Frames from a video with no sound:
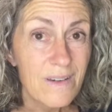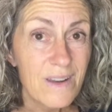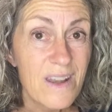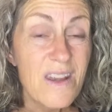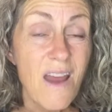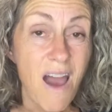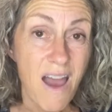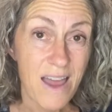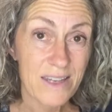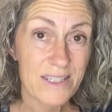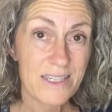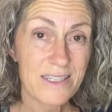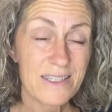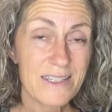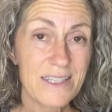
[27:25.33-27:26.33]

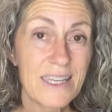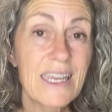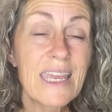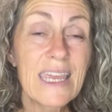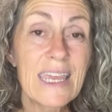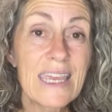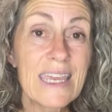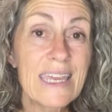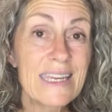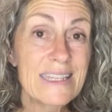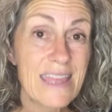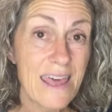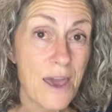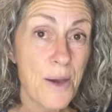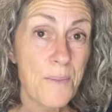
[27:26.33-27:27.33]
not eat
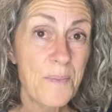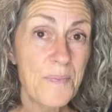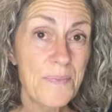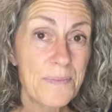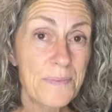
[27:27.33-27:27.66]
them.